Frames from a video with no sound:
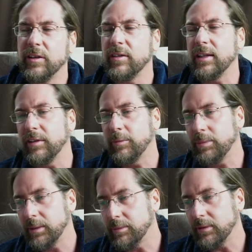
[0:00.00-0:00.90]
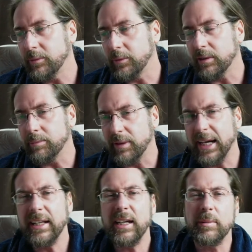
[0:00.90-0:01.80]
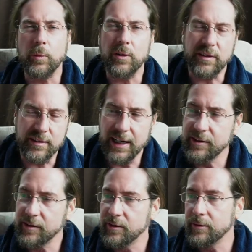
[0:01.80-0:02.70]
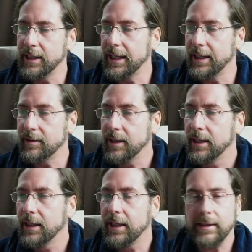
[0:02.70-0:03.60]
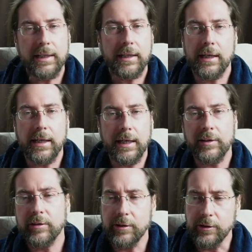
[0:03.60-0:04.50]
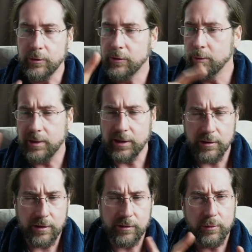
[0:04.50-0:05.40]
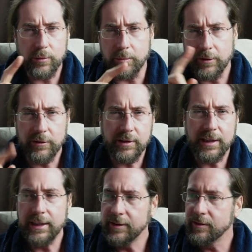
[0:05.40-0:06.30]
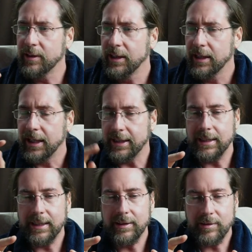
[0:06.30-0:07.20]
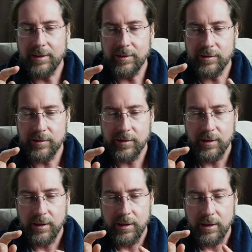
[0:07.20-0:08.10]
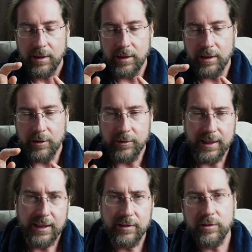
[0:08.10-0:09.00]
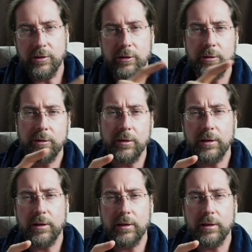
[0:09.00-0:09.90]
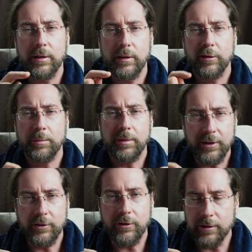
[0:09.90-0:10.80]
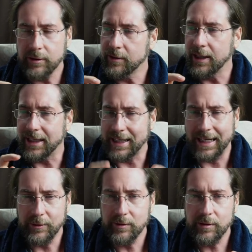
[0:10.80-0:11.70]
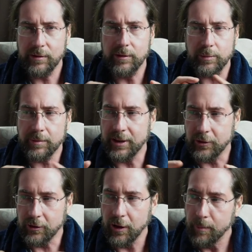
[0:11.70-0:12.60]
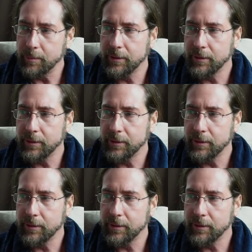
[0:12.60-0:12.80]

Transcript: and if people will buy them and what sizes do I get and then I, I saw on YouTube that you can do merchandise and then this uh, connects to your Spreadshirt account to the spread shop